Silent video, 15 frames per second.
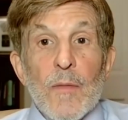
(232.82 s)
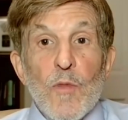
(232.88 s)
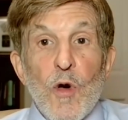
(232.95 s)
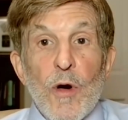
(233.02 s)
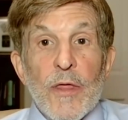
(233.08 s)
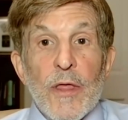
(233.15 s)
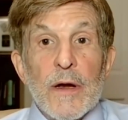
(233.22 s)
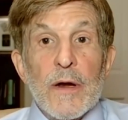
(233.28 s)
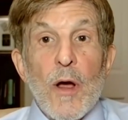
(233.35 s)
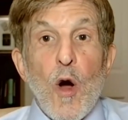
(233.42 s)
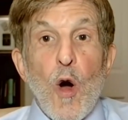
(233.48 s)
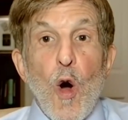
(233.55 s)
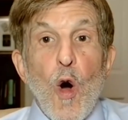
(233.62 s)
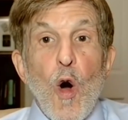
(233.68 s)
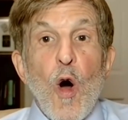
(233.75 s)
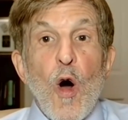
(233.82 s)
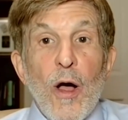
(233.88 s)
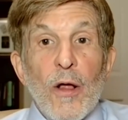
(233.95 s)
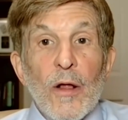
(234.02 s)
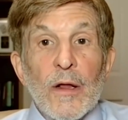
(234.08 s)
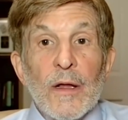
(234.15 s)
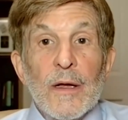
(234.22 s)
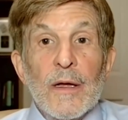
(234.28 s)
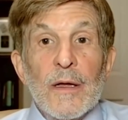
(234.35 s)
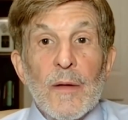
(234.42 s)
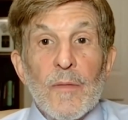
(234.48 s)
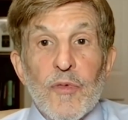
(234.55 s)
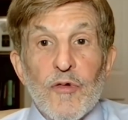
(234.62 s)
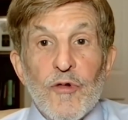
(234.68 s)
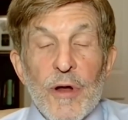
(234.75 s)
more than all
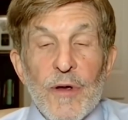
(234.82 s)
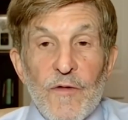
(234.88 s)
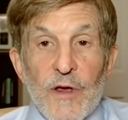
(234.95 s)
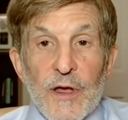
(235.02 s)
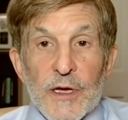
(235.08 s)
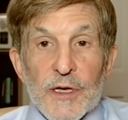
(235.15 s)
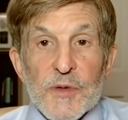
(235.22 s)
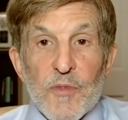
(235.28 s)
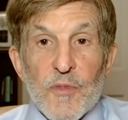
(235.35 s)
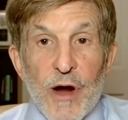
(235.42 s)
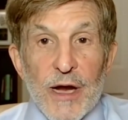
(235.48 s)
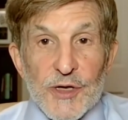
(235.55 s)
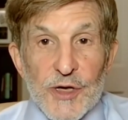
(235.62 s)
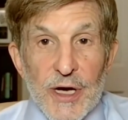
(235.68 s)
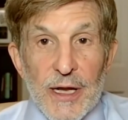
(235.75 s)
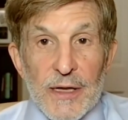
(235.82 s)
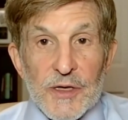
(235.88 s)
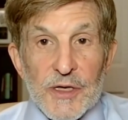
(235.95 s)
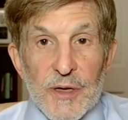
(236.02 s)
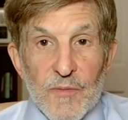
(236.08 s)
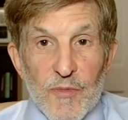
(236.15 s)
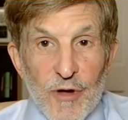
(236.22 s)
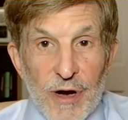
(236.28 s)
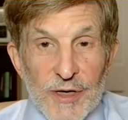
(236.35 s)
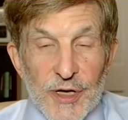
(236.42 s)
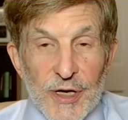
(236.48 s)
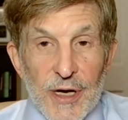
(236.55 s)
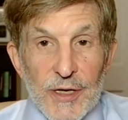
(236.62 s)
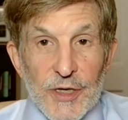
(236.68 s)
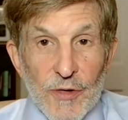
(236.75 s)
previous presidents and
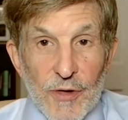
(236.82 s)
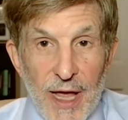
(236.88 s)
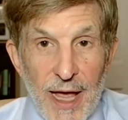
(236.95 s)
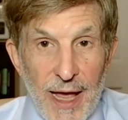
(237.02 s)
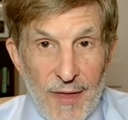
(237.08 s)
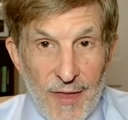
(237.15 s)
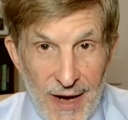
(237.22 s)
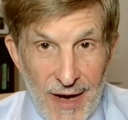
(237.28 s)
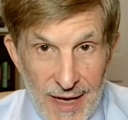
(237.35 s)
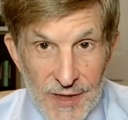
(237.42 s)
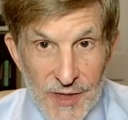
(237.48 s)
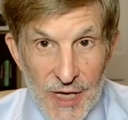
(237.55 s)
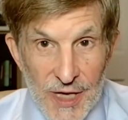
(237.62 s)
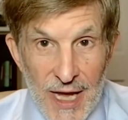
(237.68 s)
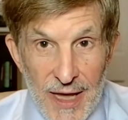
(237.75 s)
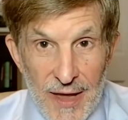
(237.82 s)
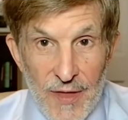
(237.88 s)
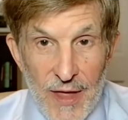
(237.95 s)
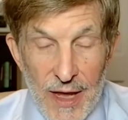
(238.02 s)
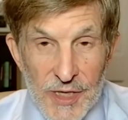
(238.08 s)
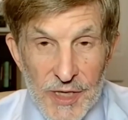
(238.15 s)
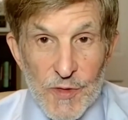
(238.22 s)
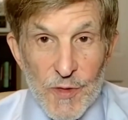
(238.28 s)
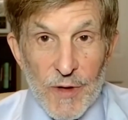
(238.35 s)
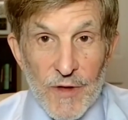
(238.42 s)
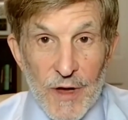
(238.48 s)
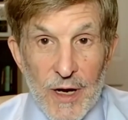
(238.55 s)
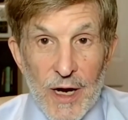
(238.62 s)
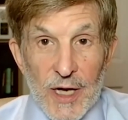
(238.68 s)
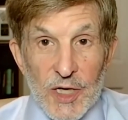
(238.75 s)
presidential candidates in the history of
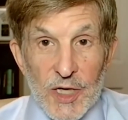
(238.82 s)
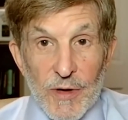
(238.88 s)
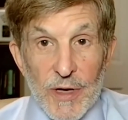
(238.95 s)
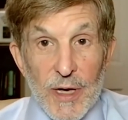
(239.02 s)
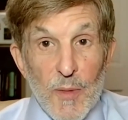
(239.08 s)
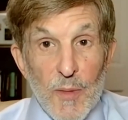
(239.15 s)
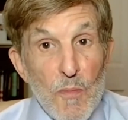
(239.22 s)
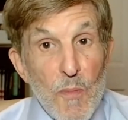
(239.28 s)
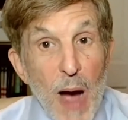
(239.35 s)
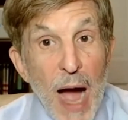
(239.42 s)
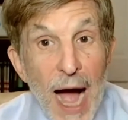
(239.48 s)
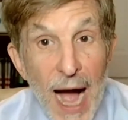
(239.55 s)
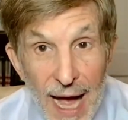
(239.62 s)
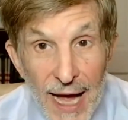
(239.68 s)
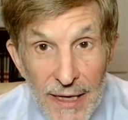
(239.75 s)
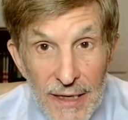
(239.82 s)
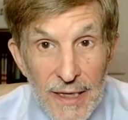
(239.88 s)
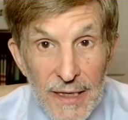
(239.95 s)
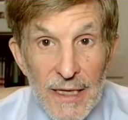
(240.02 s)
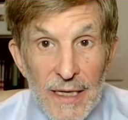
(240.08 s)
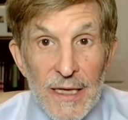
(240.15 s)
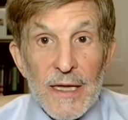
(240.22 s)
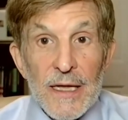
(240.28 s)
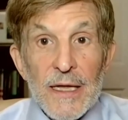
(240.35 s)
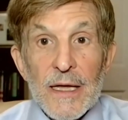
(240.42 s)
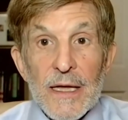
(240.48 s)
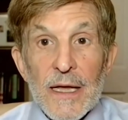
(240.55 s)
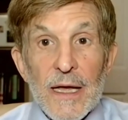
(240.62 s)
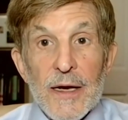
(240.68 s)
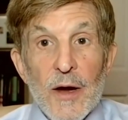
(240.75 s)
the country combined,
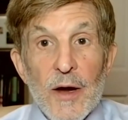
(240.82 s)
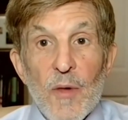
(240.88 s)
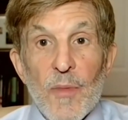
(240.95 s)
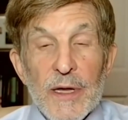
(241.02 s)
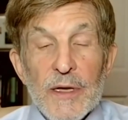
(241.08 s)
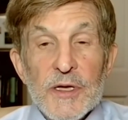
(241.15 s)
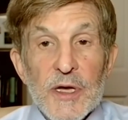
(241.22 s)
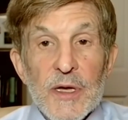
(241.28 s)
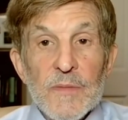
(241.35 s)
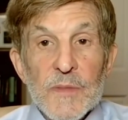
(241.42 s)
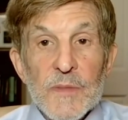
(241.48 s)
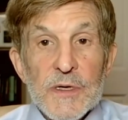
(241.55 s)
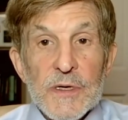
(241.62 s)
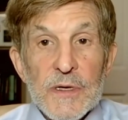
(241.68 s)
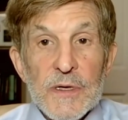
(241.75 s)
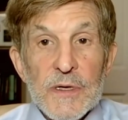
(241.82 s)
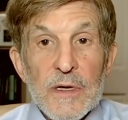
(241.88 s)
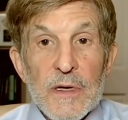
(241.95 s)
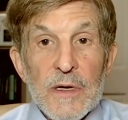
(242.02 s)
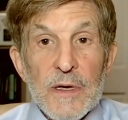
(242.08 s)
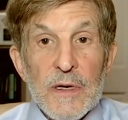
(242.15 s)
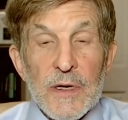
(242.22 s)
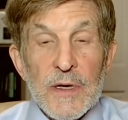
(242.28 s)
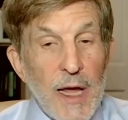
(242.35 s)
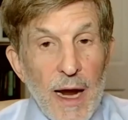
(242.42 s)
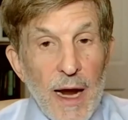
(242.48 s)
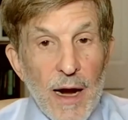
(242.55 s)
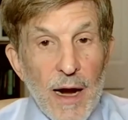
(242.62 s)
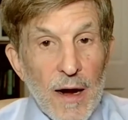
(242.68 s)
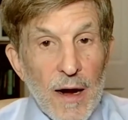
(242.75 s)
and nobody seems to
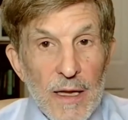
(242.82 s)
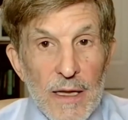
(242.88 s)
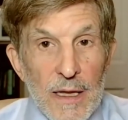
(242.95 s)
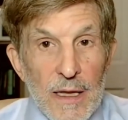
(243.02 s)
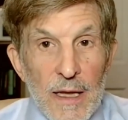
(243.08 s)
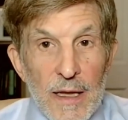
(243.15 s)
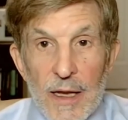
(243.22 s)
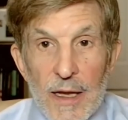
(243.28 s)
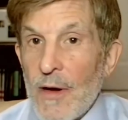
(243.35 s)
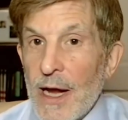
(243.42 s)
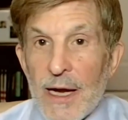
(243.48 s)
care? I